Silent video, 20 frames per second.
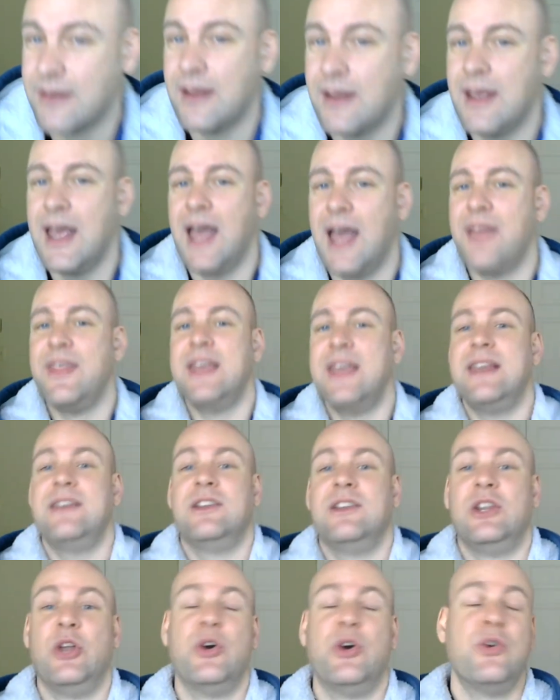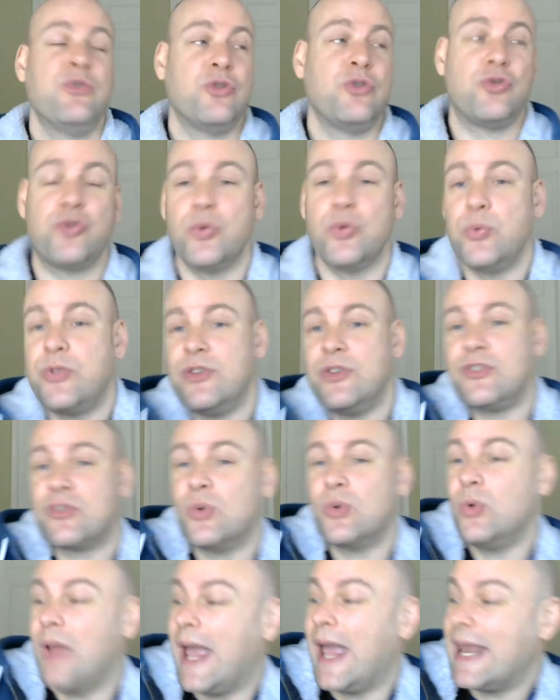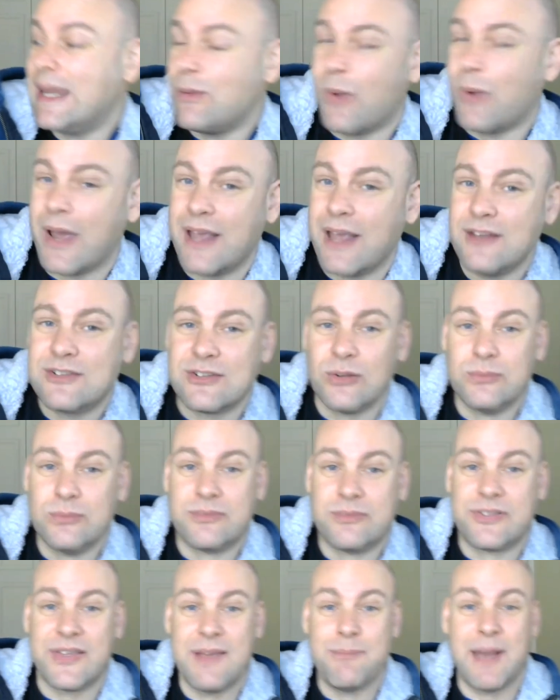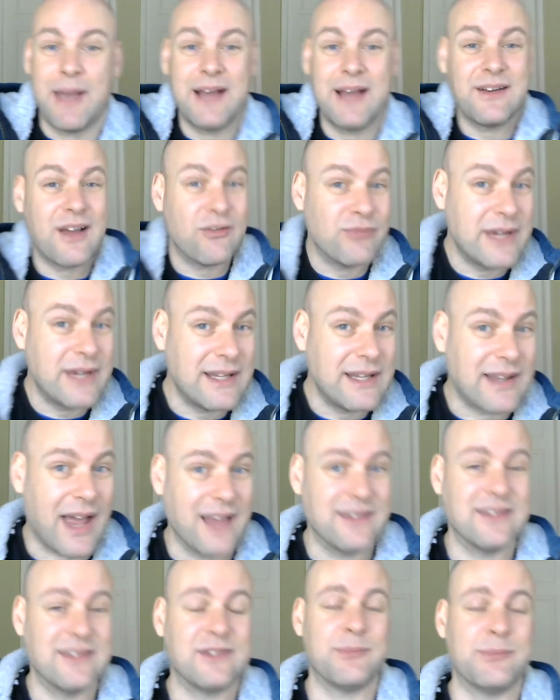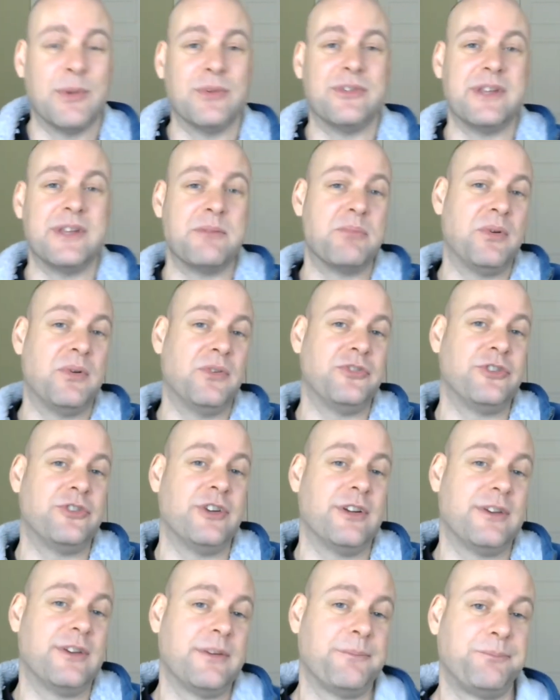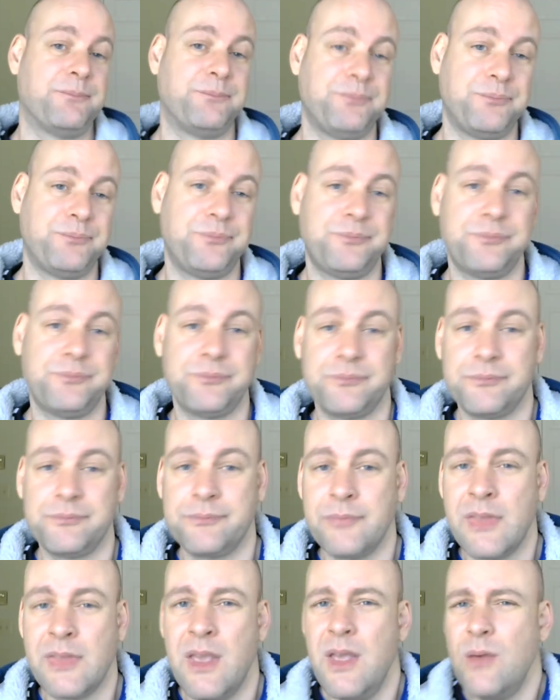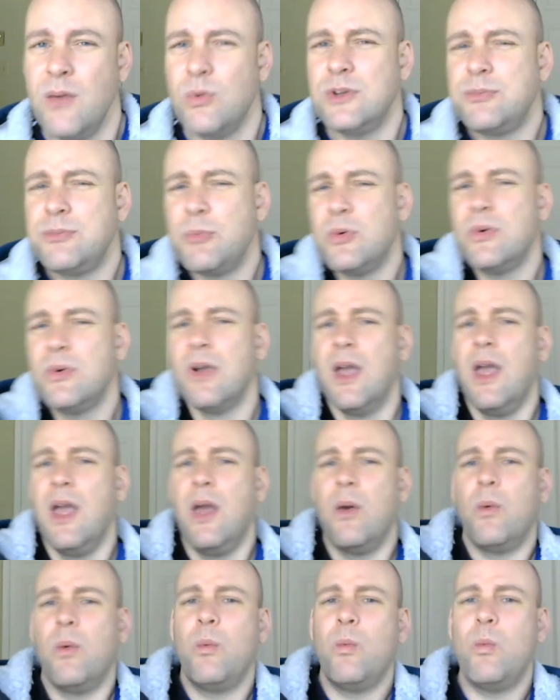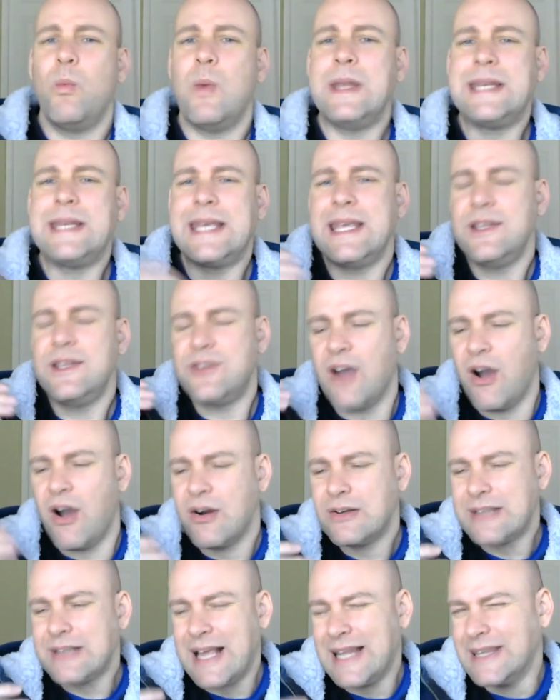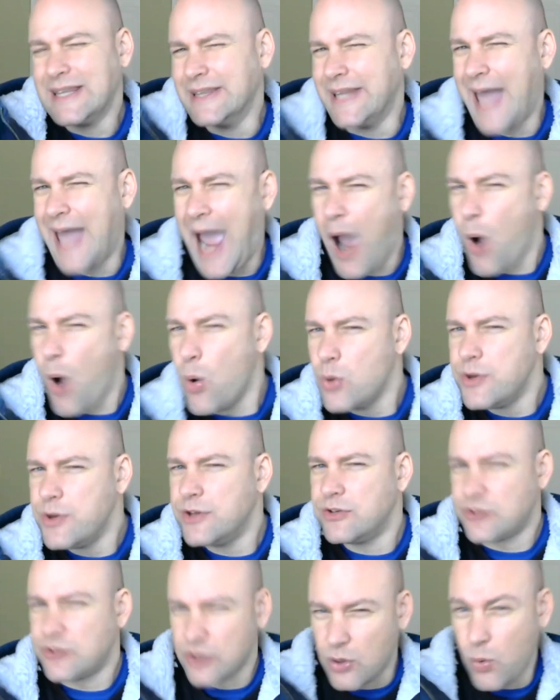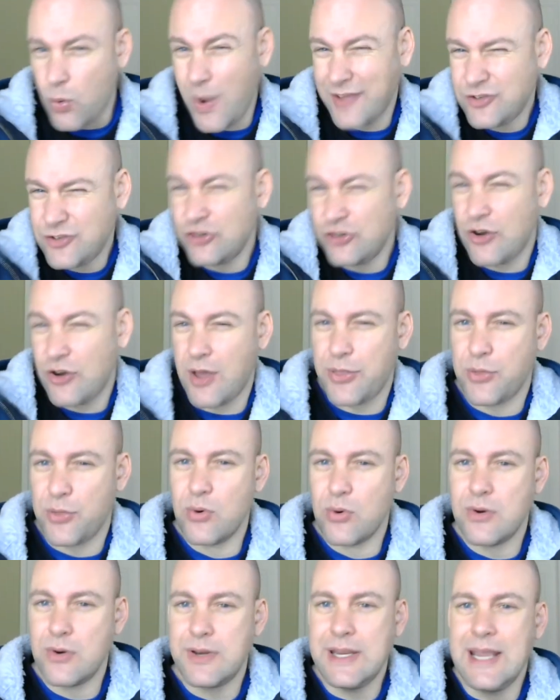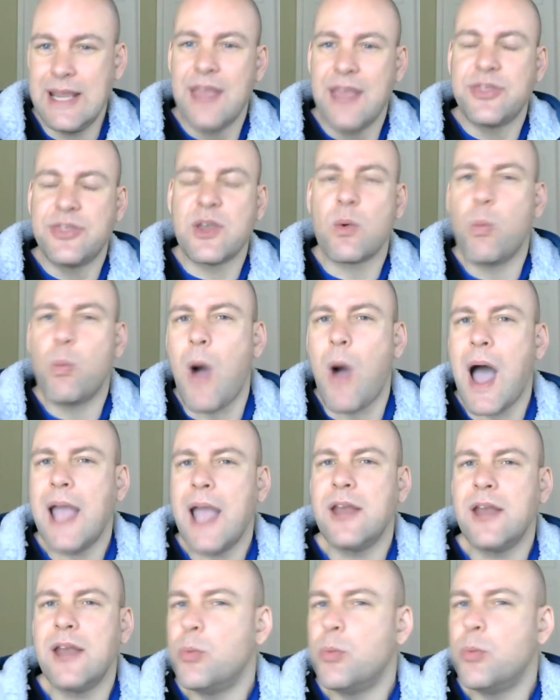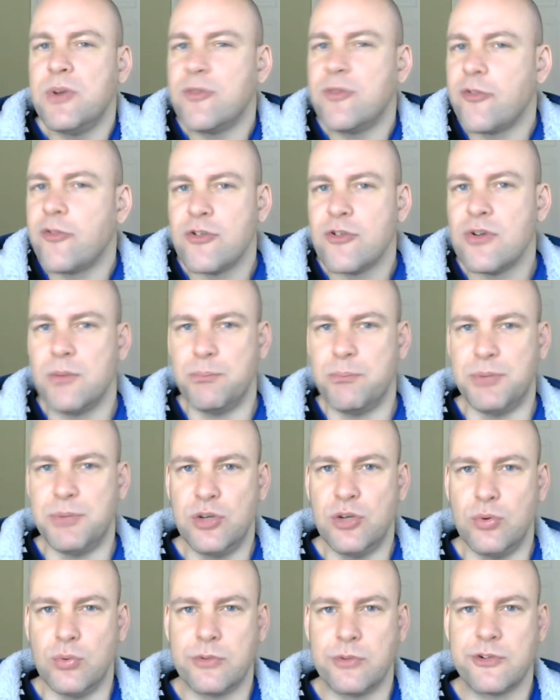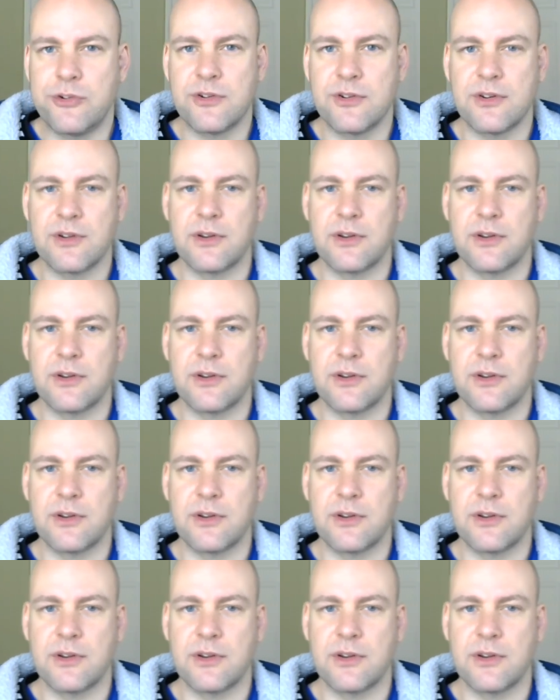And they didn't learn the truth in school anyway, so they might not realize it's mostly bullshit. What's more, when kids aren't allowed to question authority, they're wide open for abuse.